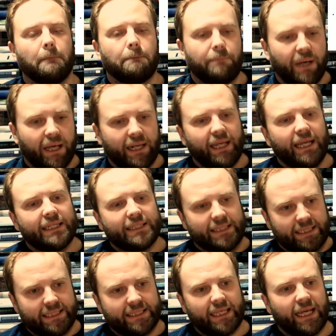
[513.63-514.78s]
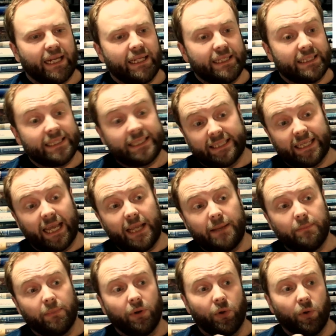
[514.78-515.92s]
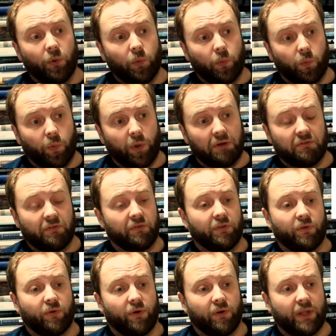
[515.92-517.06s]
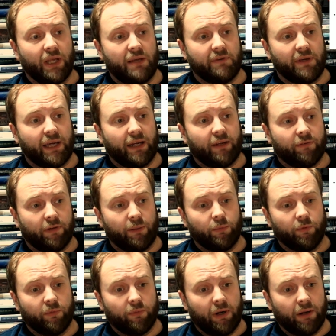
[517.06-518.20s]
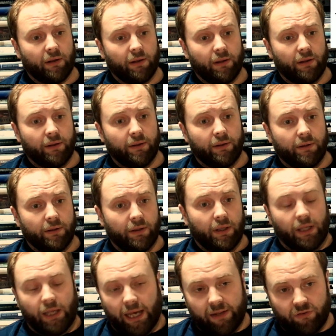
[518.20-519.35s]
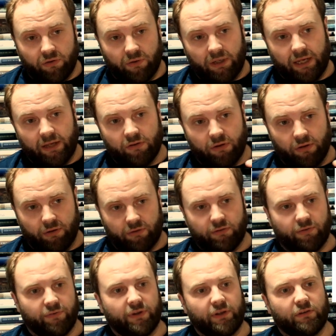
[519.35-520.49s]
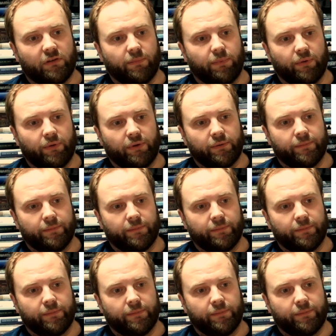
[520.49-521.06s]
But it's the same with the Royal Navy and its fleet moving around, and so it has lots of fleets deployed.